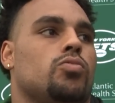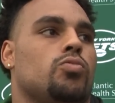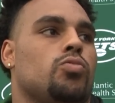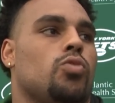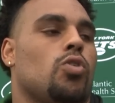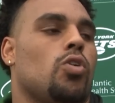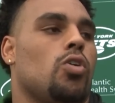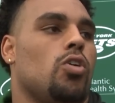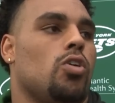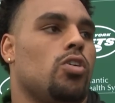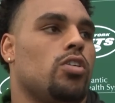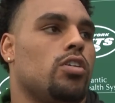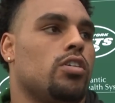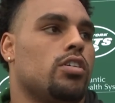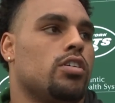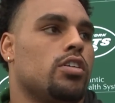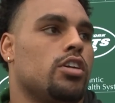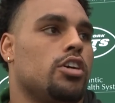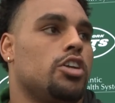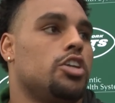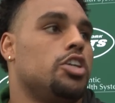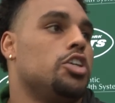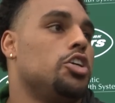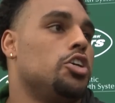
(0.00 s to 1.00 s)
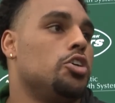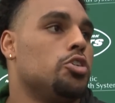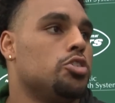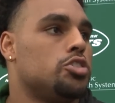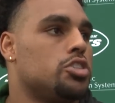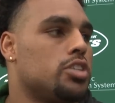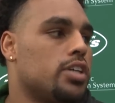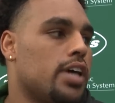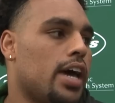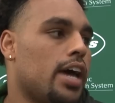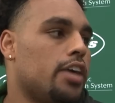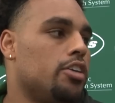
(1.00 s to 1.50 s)
role or you're
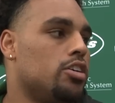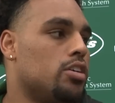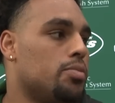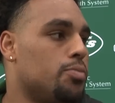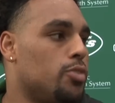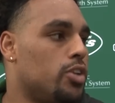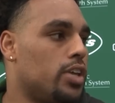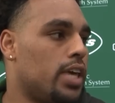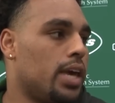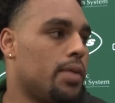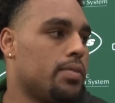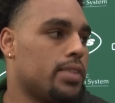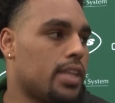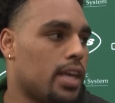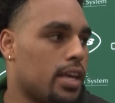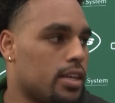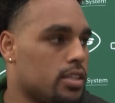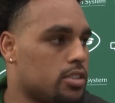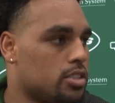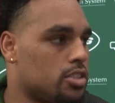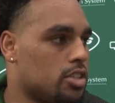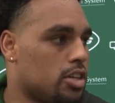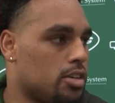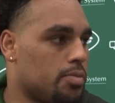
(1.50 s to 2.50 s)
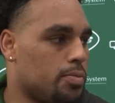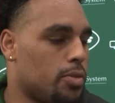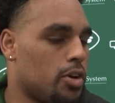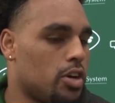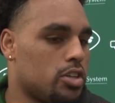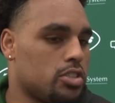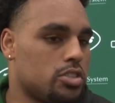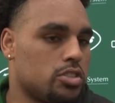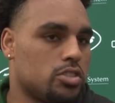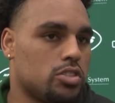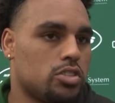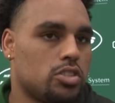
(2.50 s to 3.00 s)
used to how you communicate with that certain
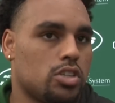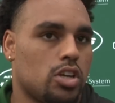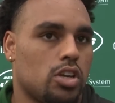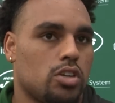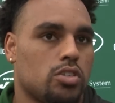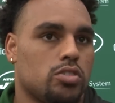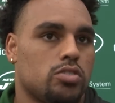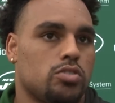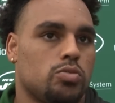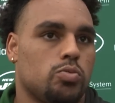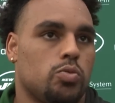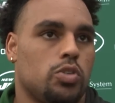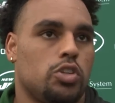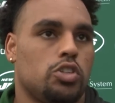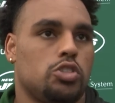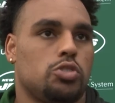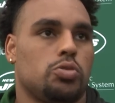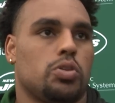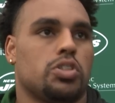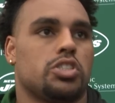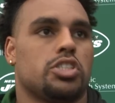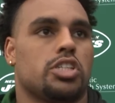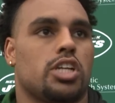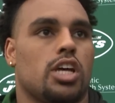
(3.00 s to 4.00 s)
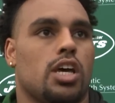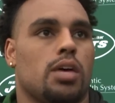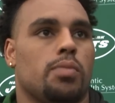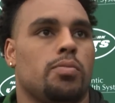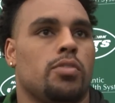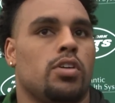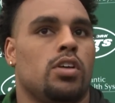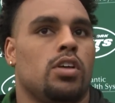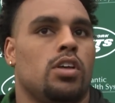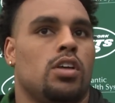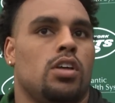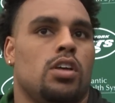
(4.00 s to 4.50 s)
person. So when you switch it up,
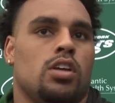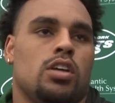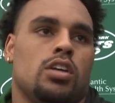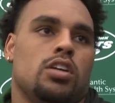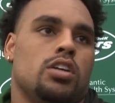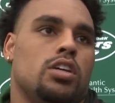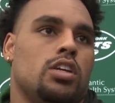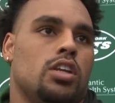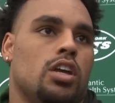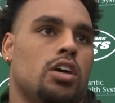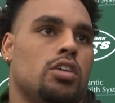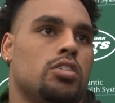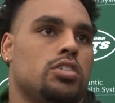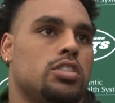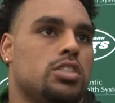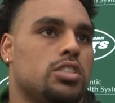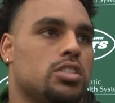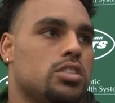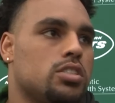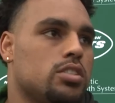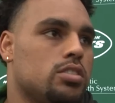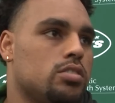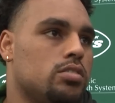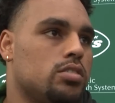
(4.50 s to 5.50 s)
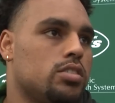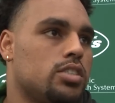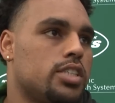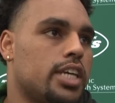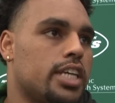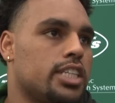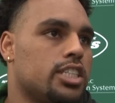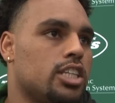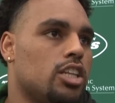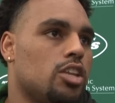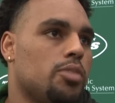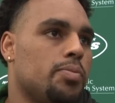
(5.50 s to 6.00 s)
you know, it just
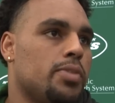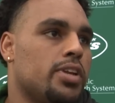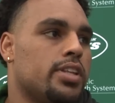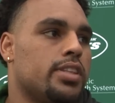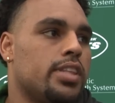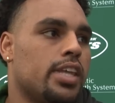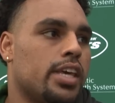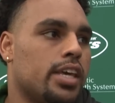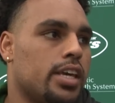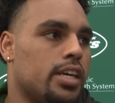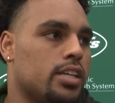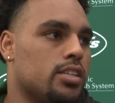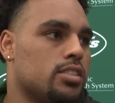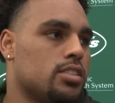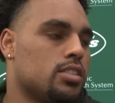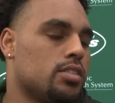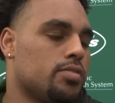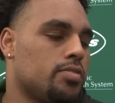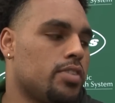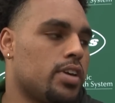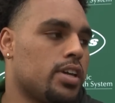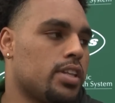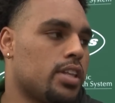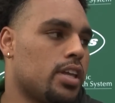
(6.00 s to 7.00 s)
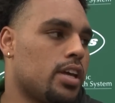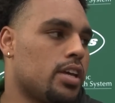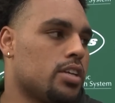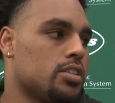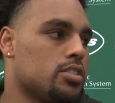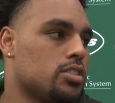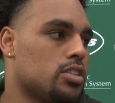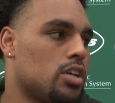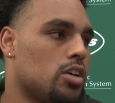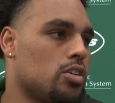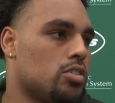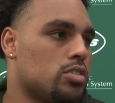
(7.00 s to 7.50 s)
takes a little bit of thinking and stuff like that.
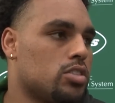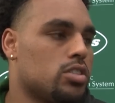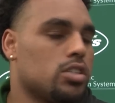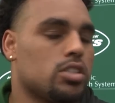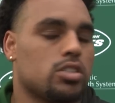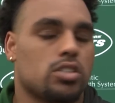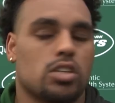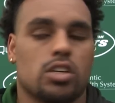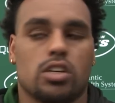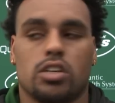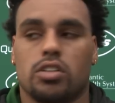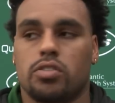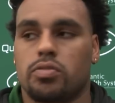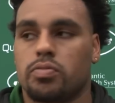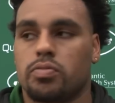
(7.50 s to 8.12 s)
So it's good.